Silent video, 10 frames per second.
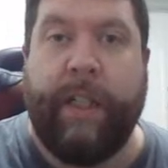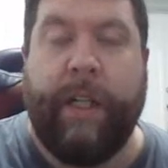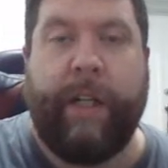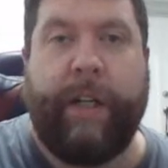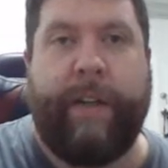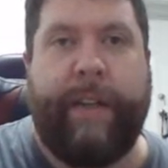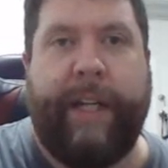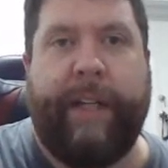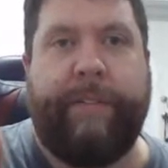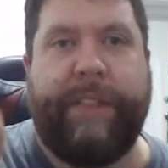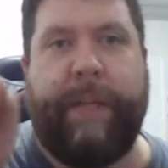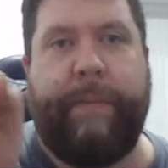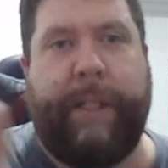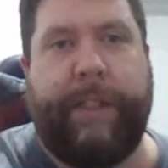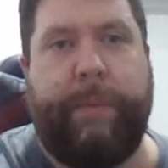I got to think of
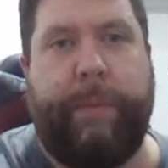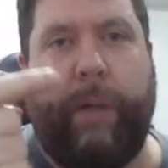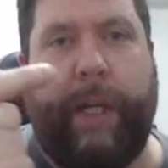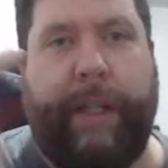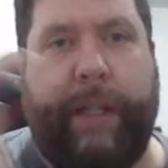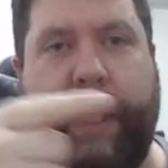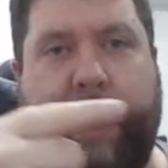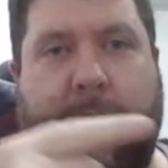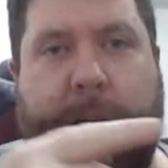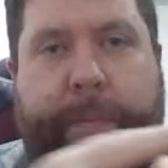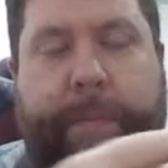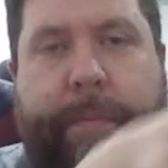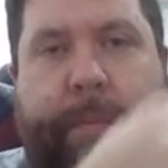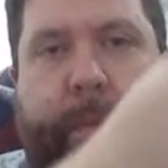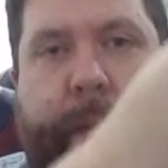something to put in the
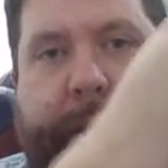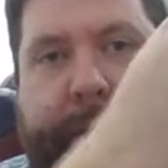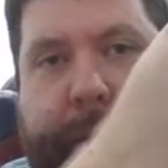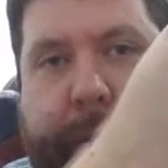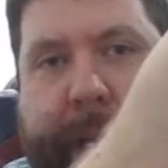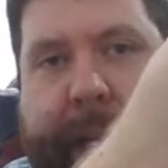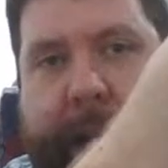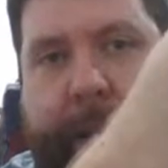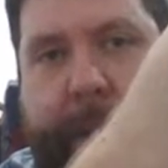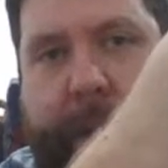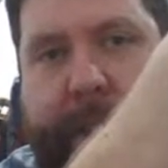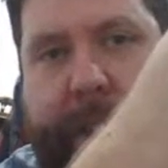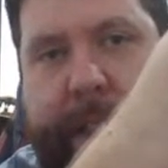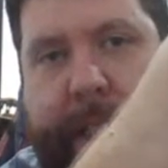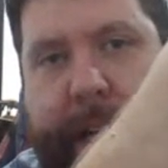where the viewer count box
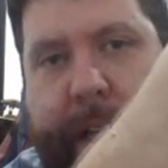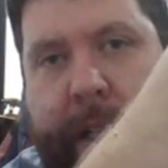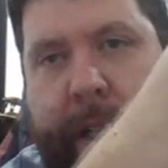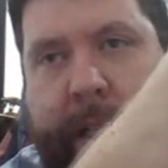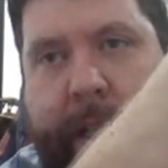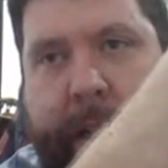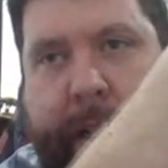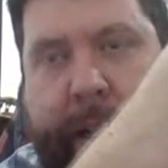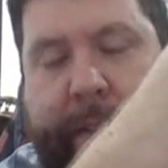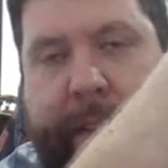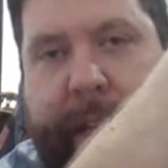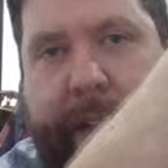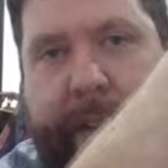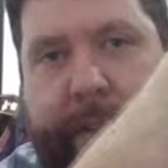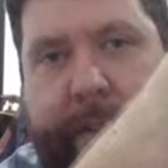is there. I need to
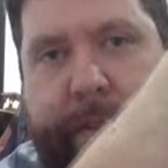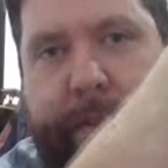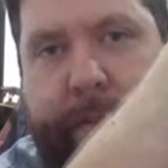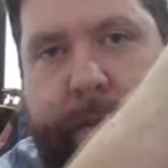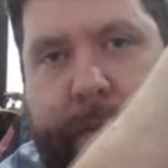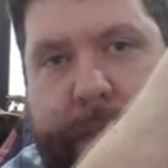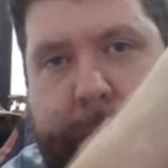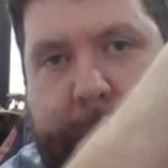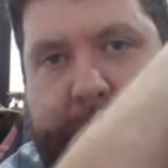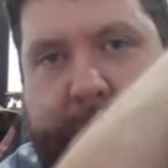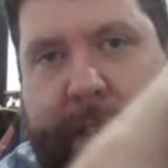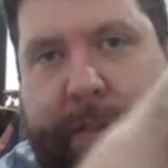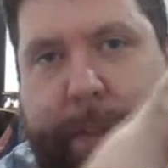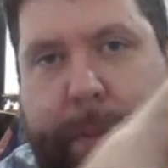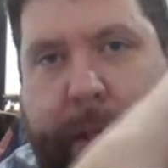think of some other stuff
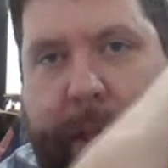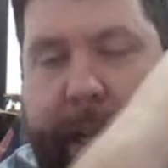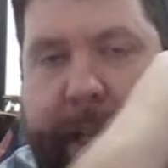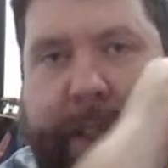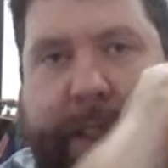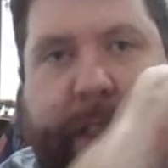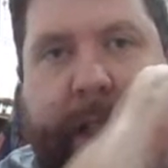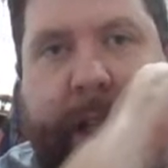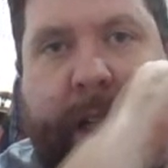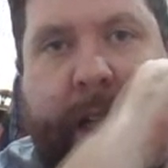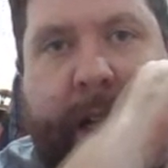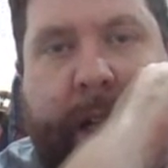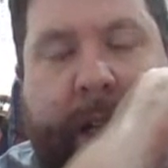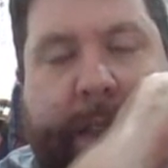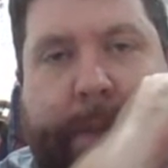to put in there, just
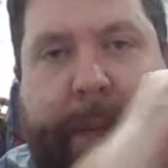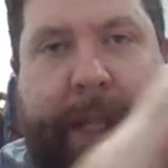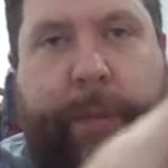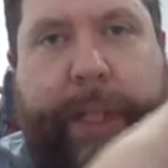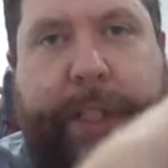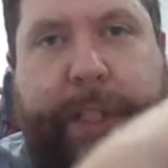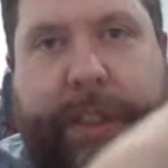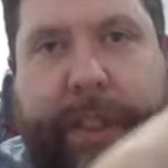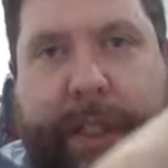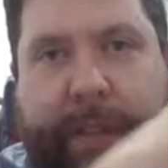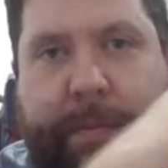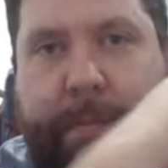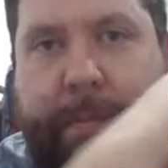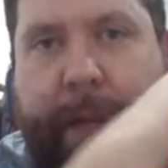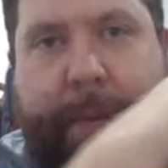some other widgets that
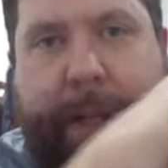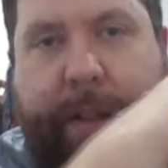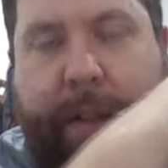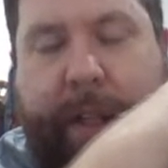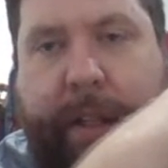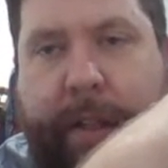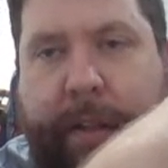maybe like